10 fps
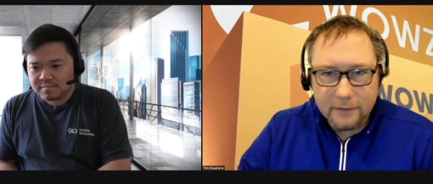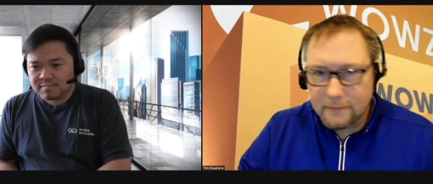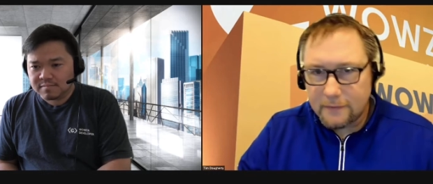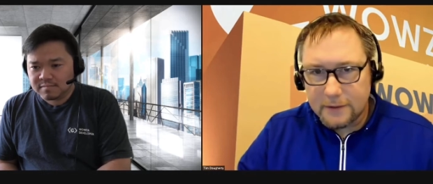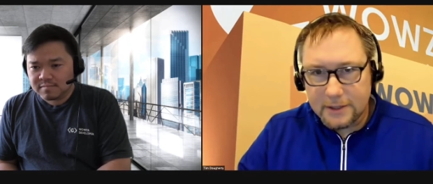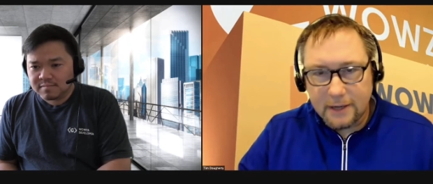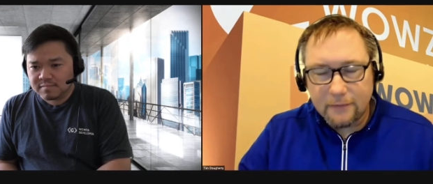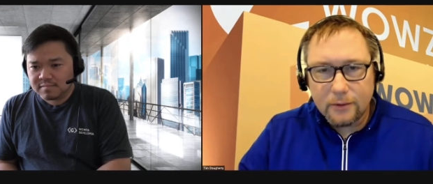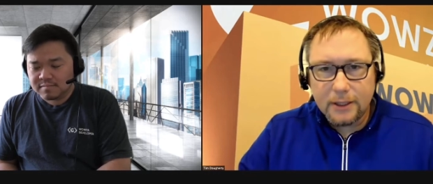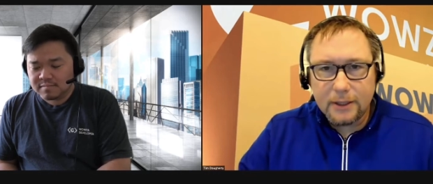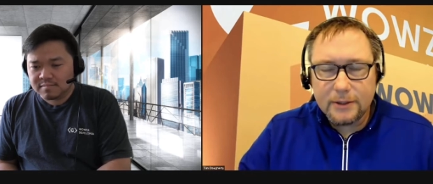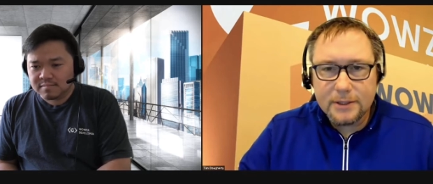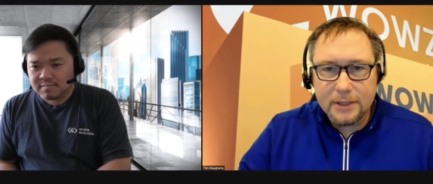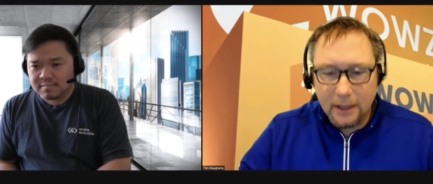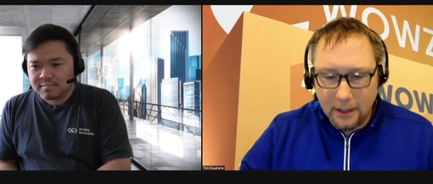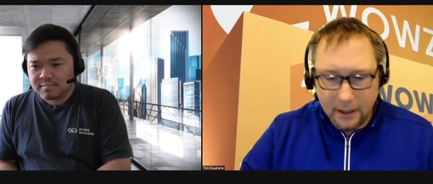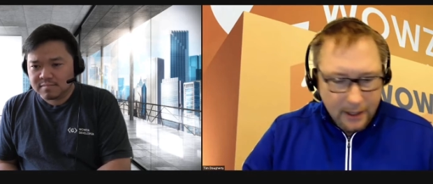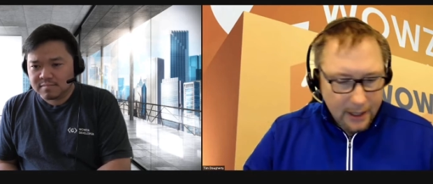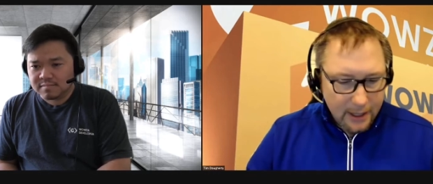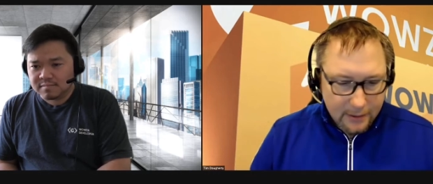Speaker 1: for, for several years.
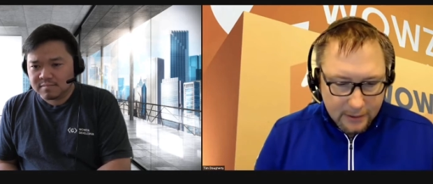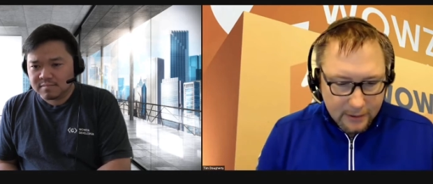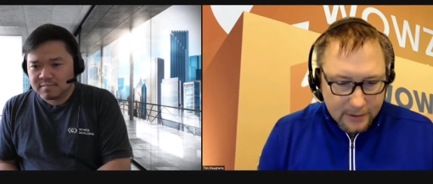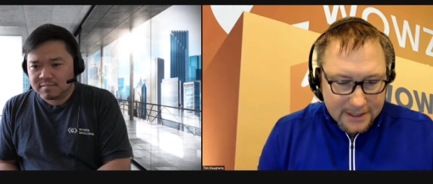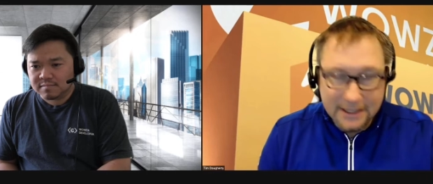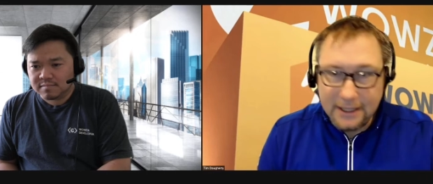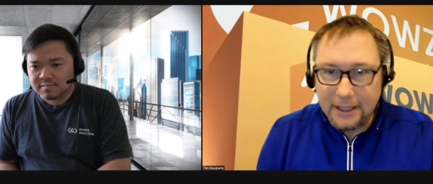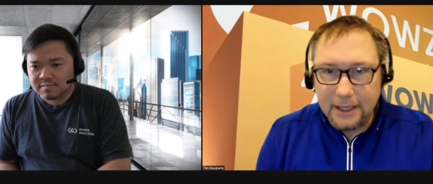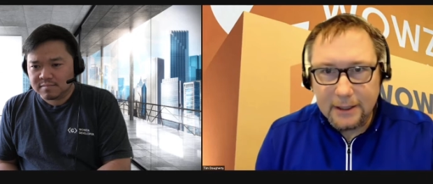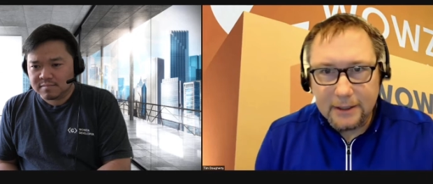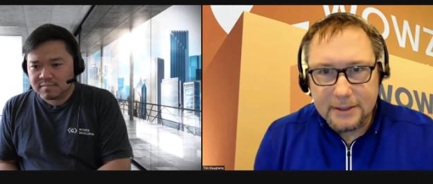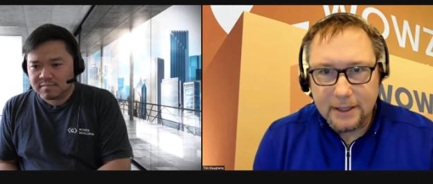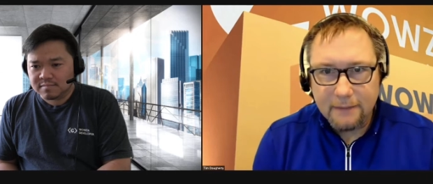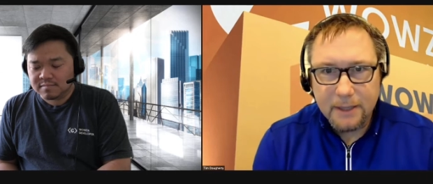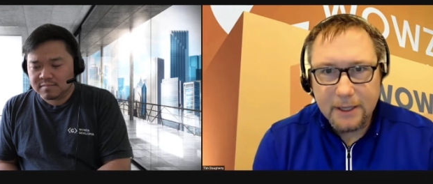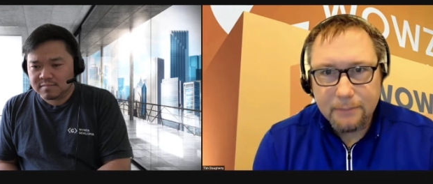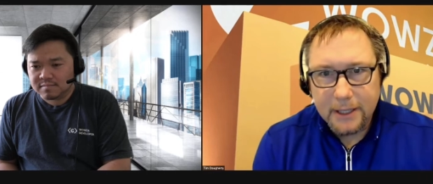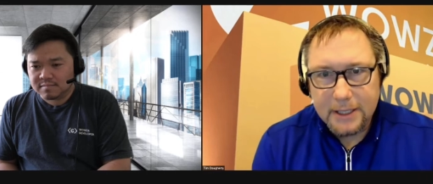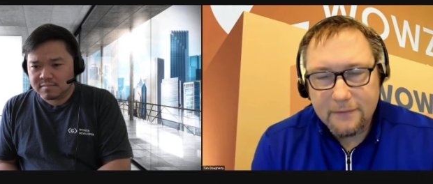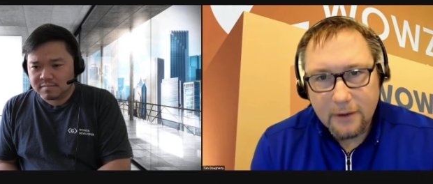And you know, the CDN is they've been in
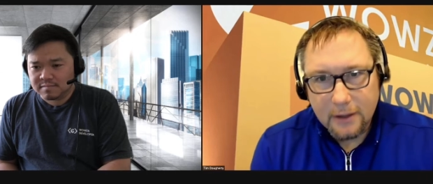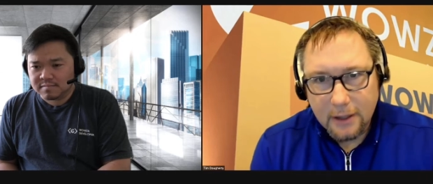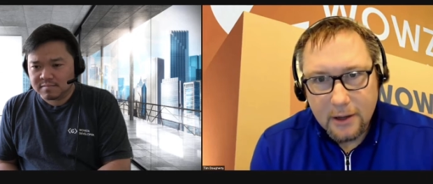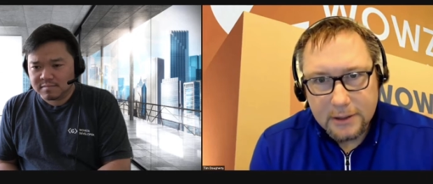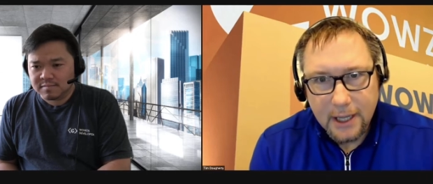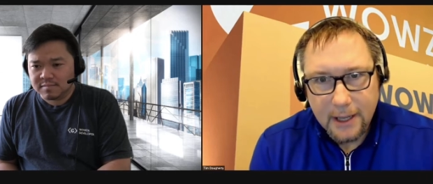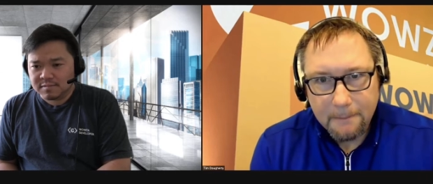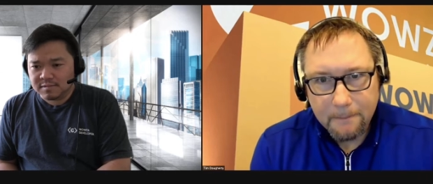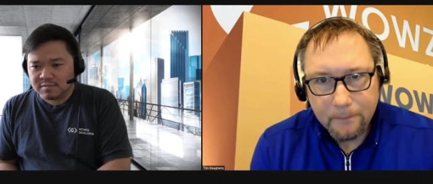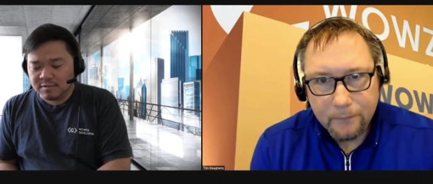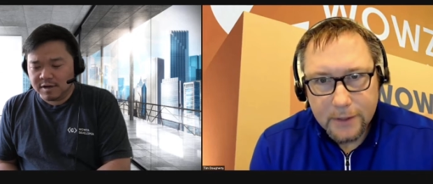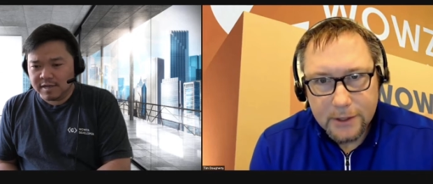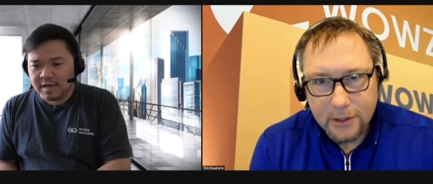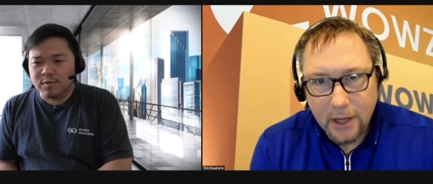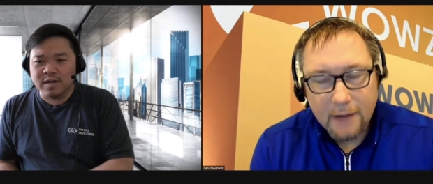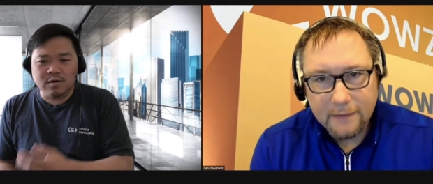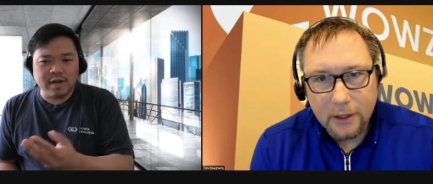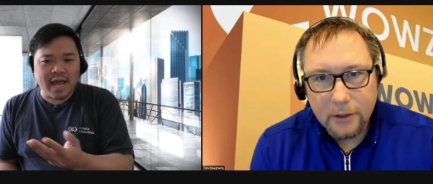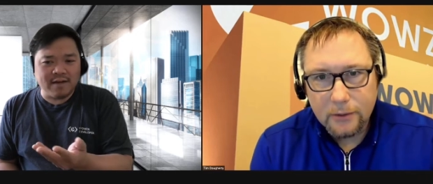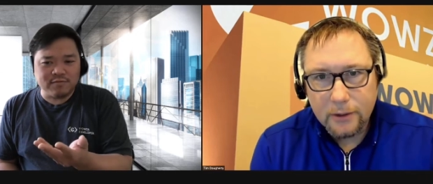place for a long time.
Speaker 2: Right. And we offload.
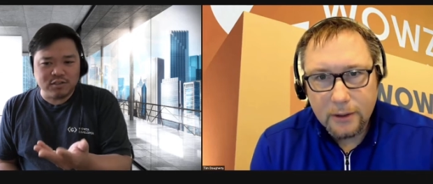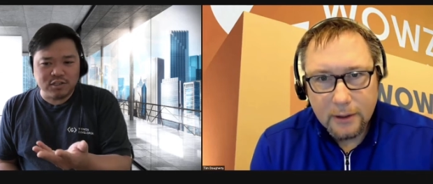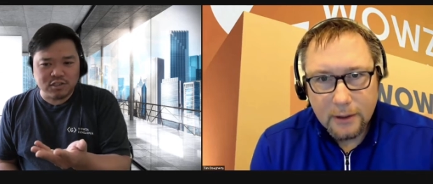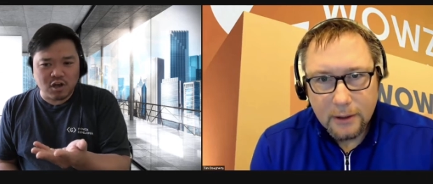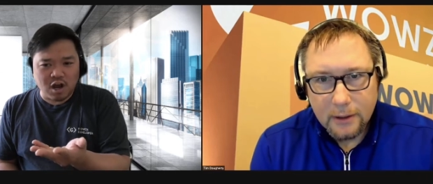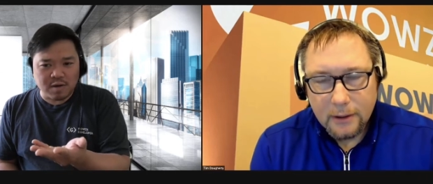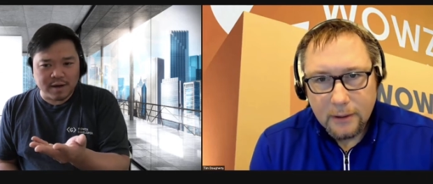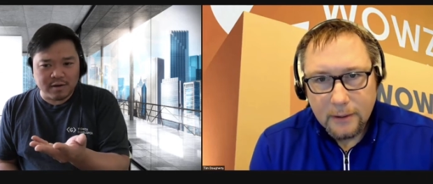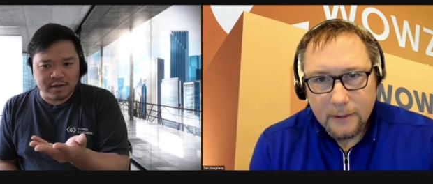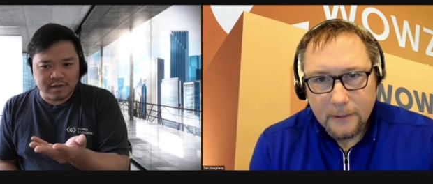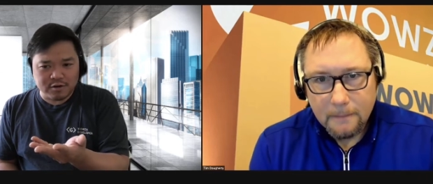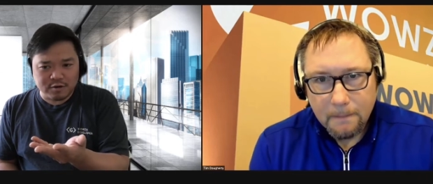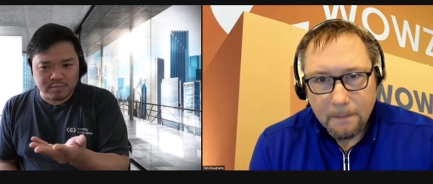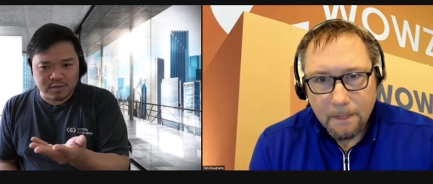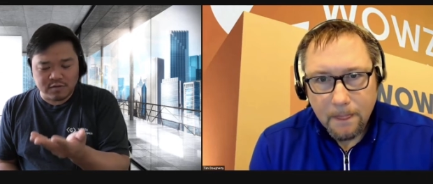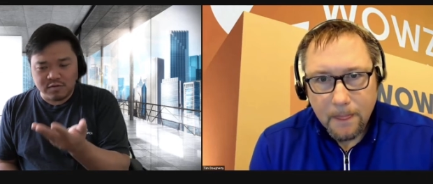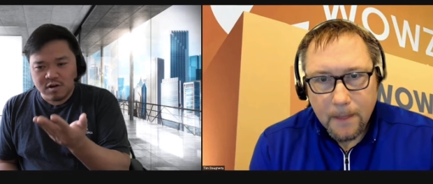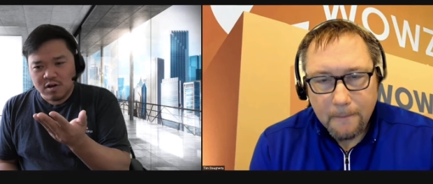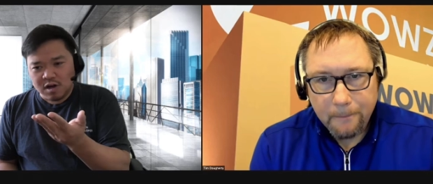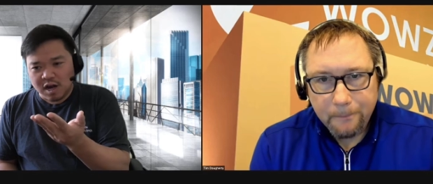don't have to just talk about it in terms of
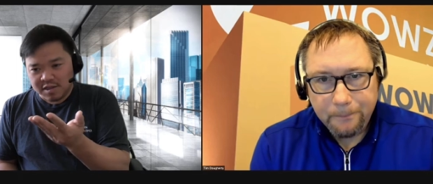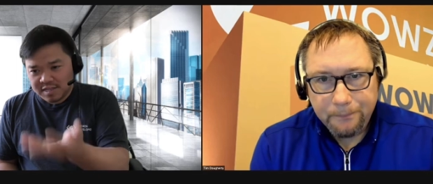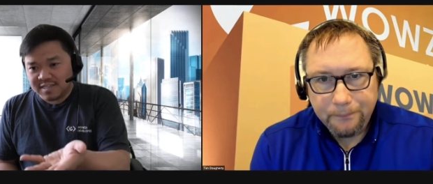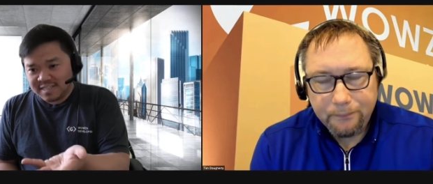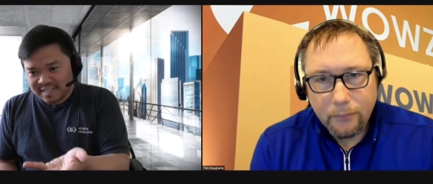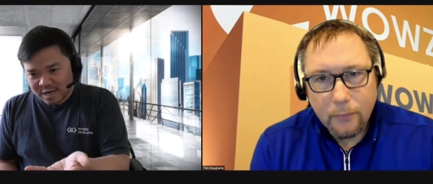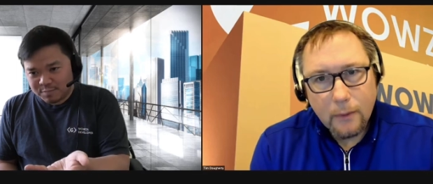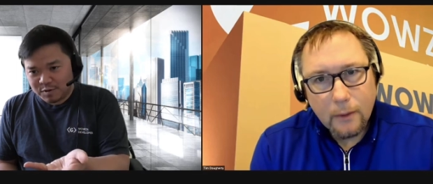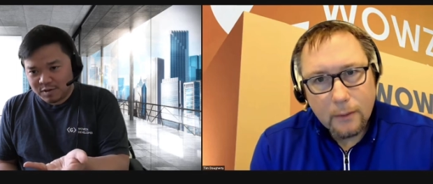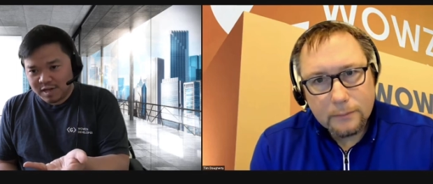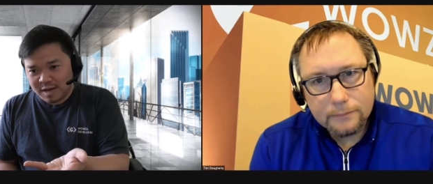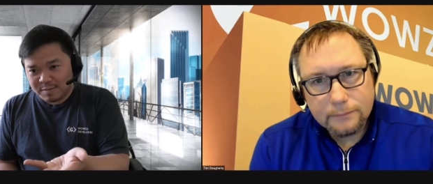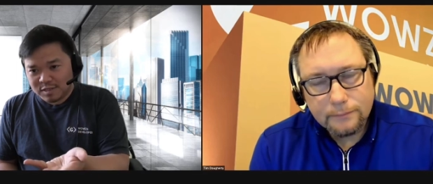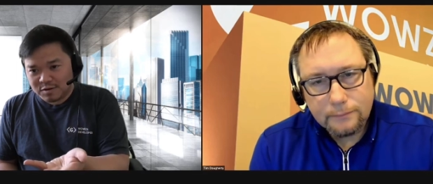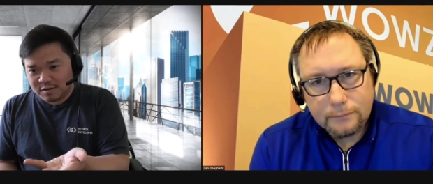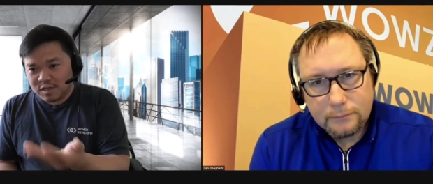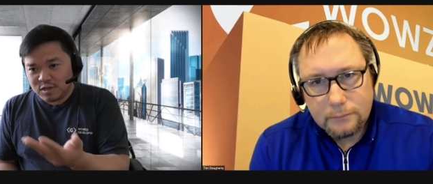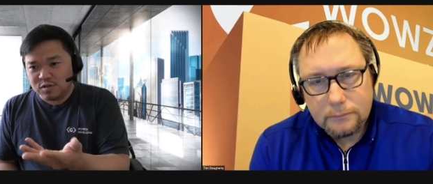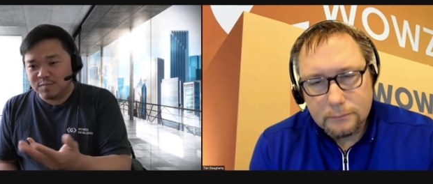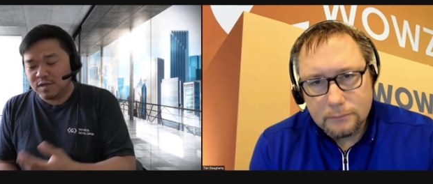uh, this example. I mean, certainly you
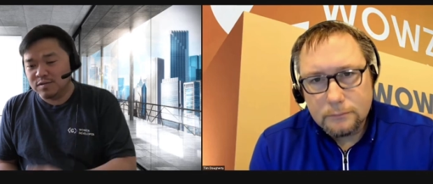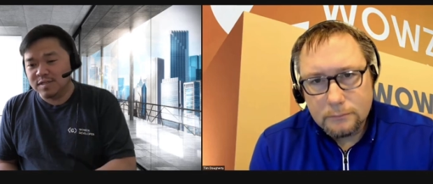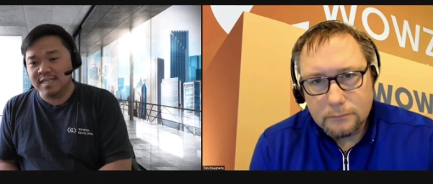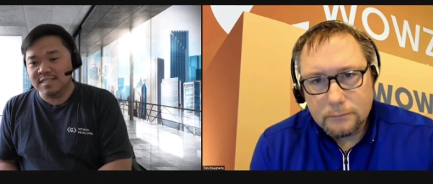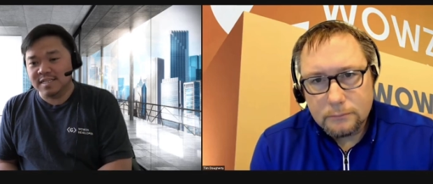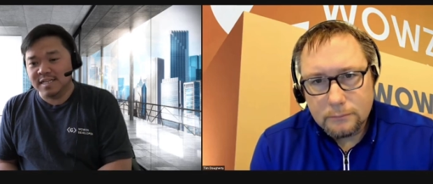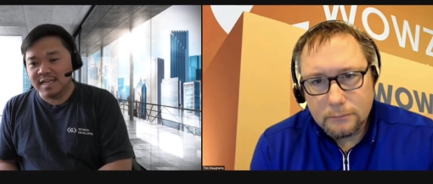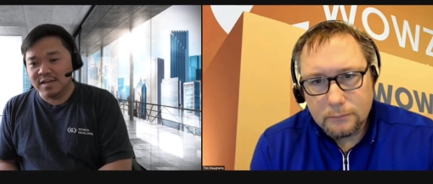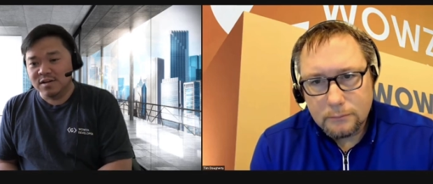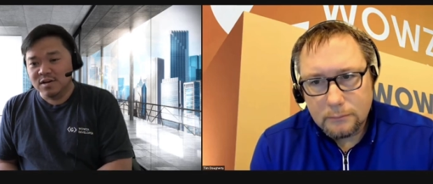could be using that CDN